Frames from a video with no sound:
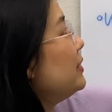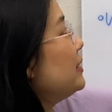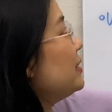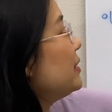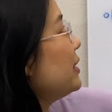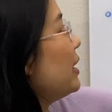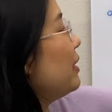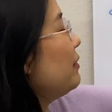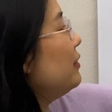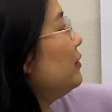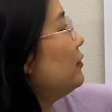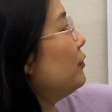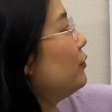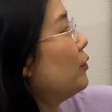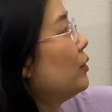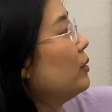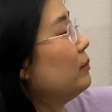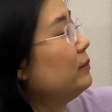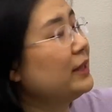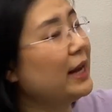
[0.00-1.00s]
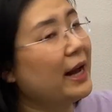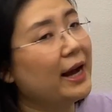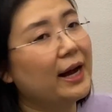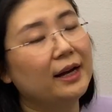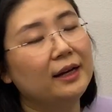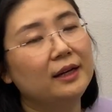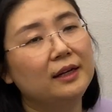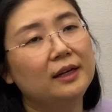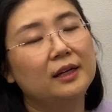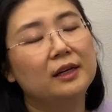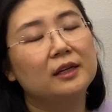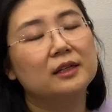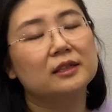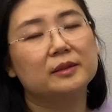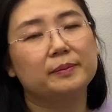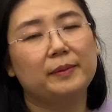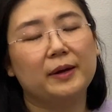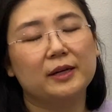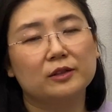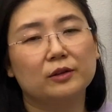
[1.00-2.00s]
and 7, form that
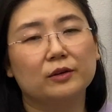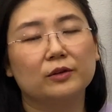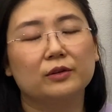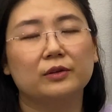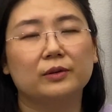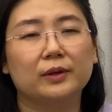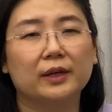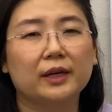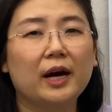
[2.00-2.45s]
special 3